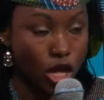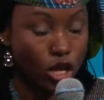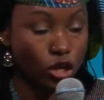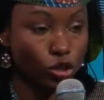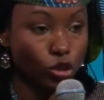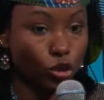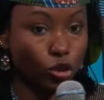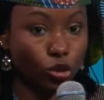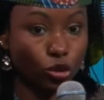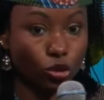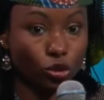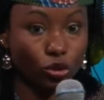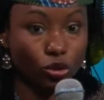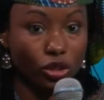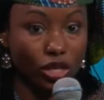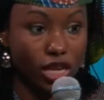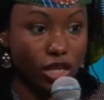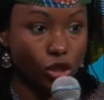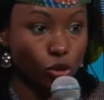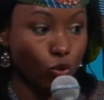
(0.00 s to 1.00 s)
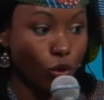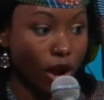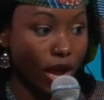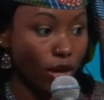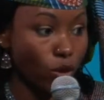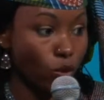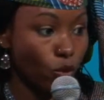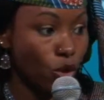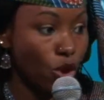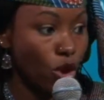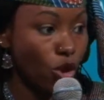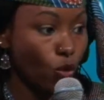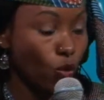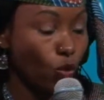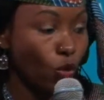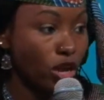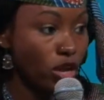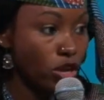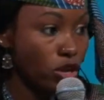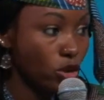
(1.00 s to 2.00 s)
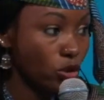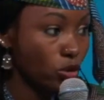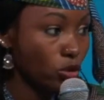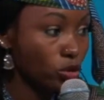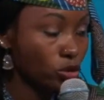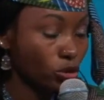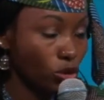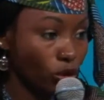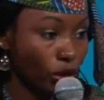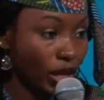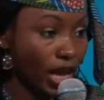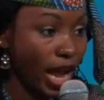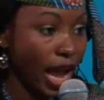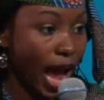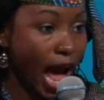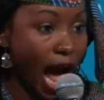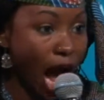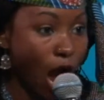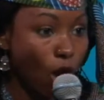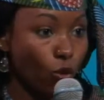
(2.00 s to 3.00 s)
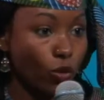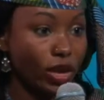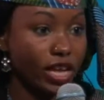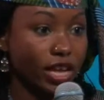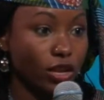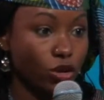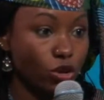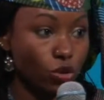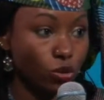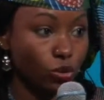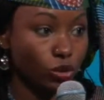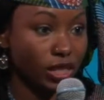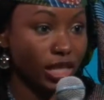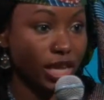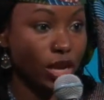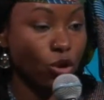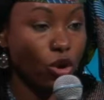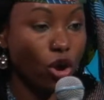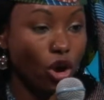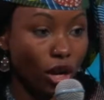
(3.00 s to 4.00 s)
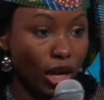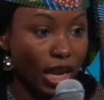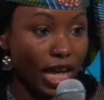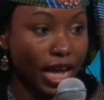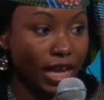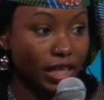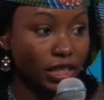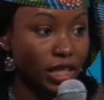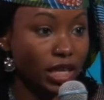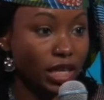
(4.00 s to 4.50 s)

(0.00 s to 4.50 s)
So through this one, we use, how we can use the knowledge